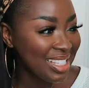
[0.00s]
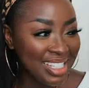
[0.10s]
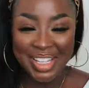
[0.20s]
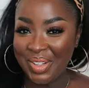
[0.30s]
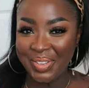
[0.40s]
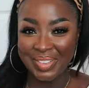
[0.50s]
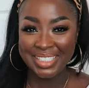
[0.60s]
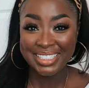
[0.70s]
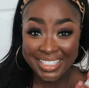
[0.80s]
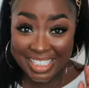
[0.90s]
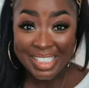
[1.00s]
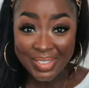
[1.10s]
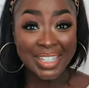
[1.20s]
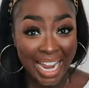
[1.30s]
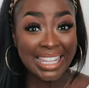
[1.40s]
is cute. This
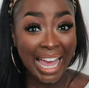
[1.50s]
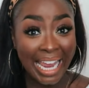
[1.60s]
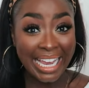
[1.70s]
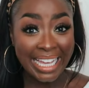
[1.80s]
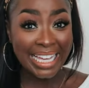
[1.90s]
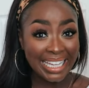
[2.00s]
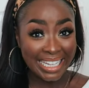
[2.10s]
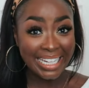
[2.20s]
one I like, you